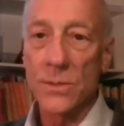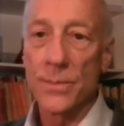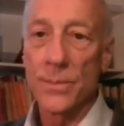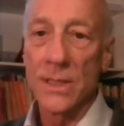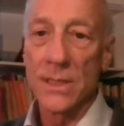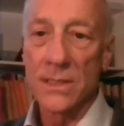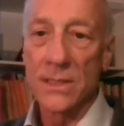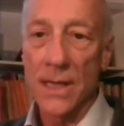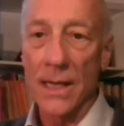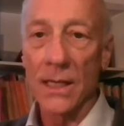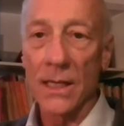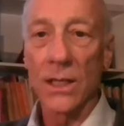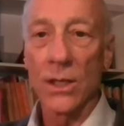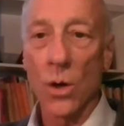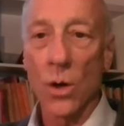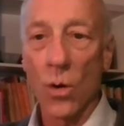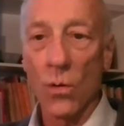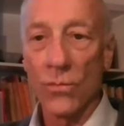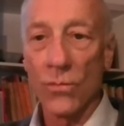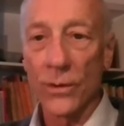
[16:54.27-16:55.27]
been taken
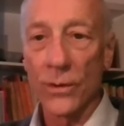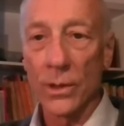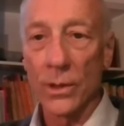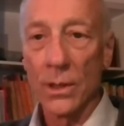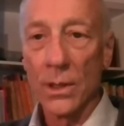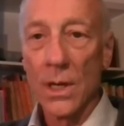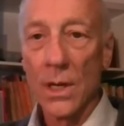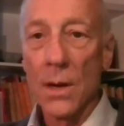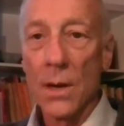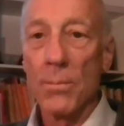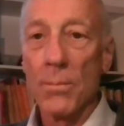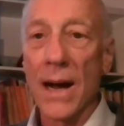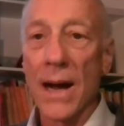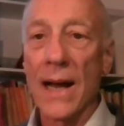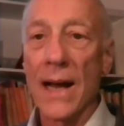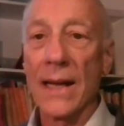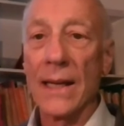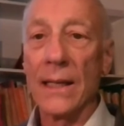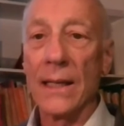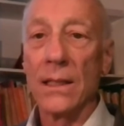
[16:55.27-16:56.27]
over
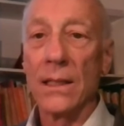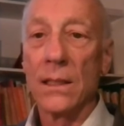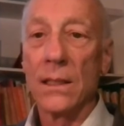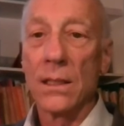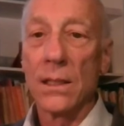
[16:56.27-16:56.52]
by